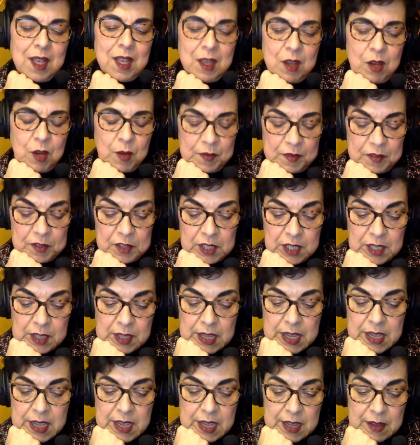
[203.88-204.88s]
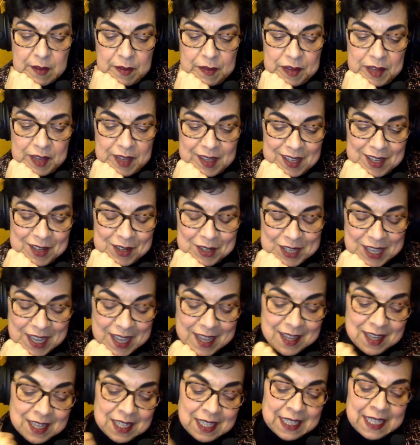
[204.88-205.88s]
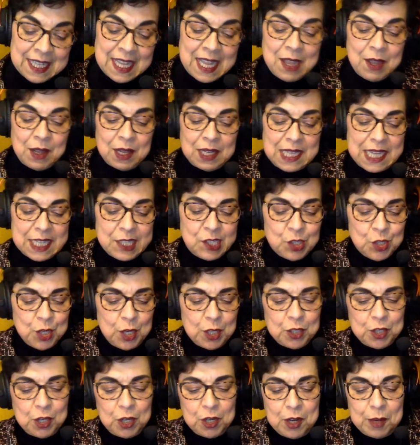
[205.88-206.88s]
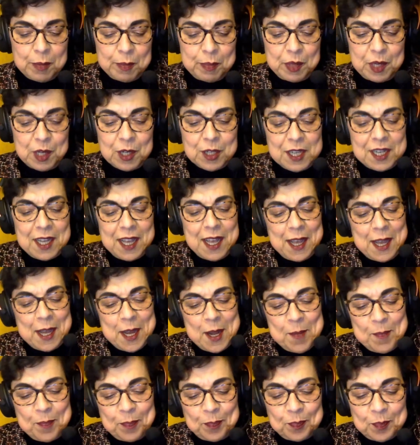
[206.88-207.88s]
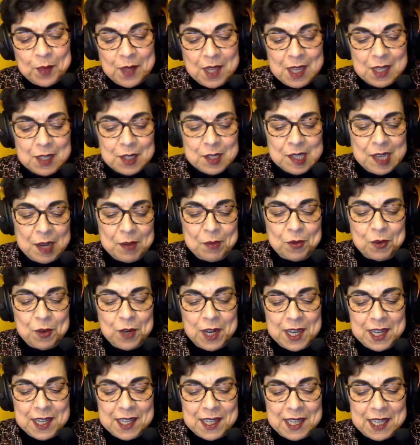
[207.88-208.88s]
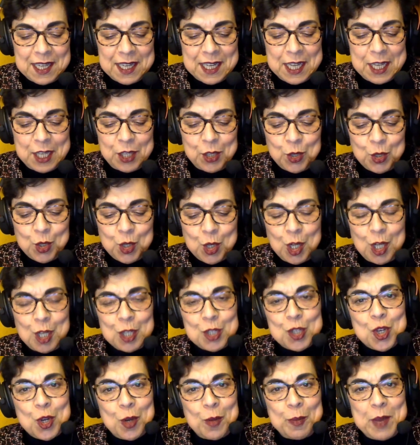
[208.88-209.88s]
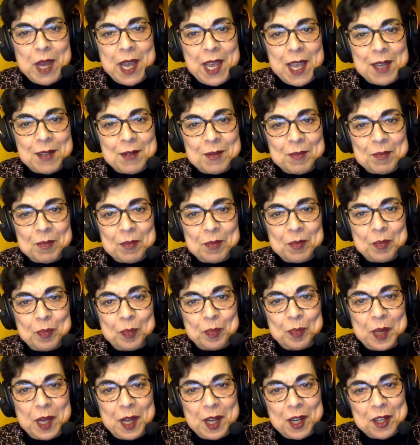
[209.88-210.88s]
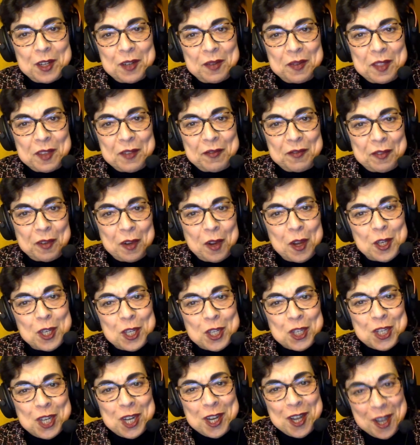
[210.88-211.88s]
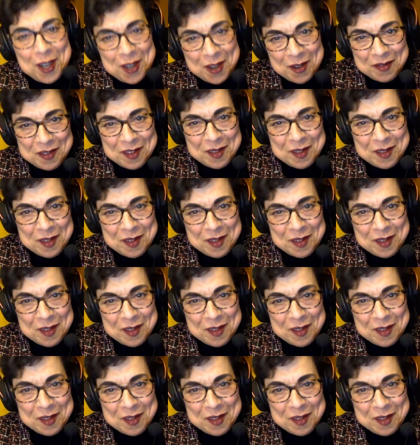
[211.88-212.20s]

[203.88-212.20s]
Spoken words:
Hopefully they have. Okay. Let's turn to your book. Somewhere in it, you call Joe Biden part of the furniture of